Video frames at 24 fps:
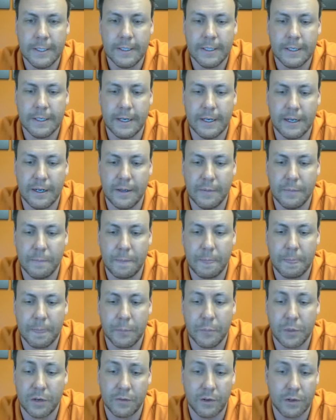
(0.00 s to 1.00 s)

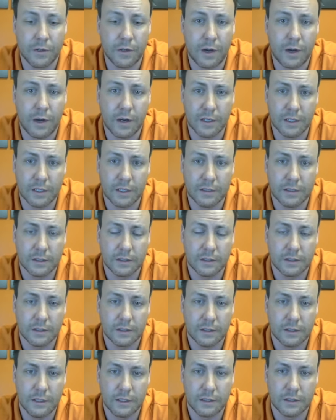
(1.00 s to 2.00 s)
But if your dog
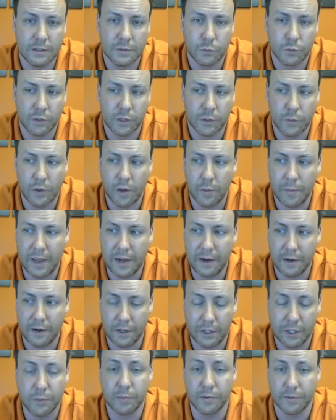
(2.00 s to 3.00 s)
is really well
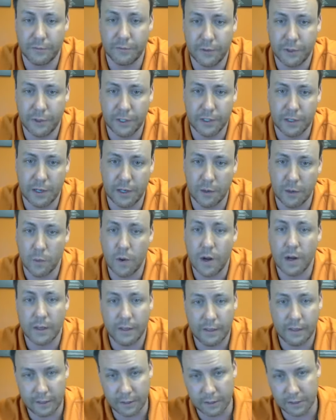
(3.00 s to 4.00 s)
mannered, or you prefer your dog
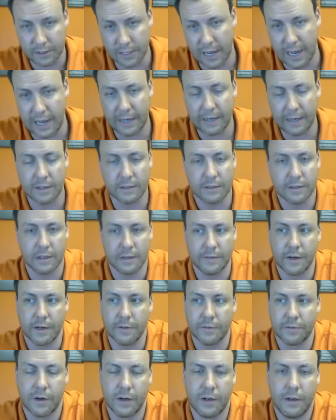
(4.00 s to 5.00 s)
walking at your side instead of
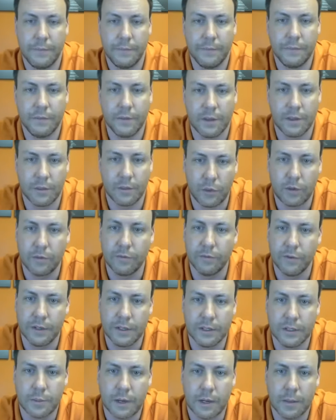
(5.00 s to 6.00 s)
out front, the
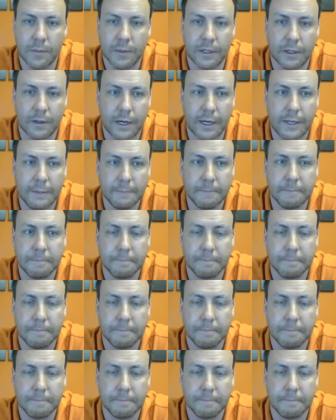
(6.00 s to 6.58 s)
3-foot is probably great.